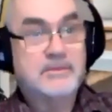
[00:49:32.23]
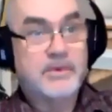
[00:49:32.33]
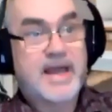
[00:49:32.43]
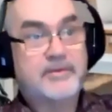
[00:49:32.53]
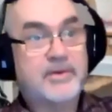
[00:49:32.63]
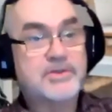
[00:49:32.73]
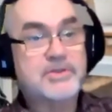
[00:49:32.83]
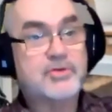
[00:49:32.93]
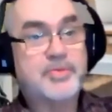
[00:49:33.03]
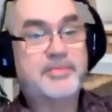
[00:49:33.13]
we have those
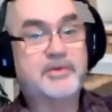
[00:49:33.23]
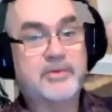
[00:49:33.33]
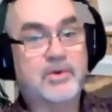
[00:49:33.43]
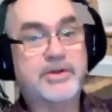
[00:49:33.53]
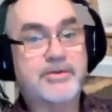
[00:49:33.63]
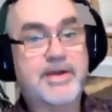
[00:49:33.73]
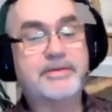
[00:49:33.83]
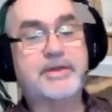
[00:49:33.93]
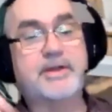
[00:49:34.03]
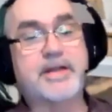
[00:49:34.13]
two people rolling
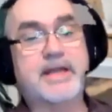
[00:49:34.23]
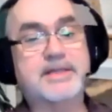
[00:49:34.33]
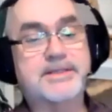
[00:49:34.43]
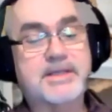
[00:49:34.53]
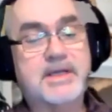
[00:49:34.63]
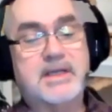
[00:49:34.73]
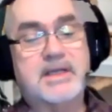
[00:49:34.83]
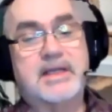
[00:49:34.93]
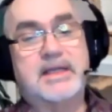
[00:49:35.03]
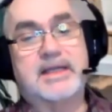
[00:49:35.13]
around in our heads.
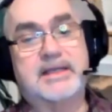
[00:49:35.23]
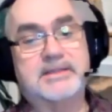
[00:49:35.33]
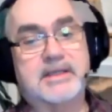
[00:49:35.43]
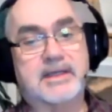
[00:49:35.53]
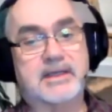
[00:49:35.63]
And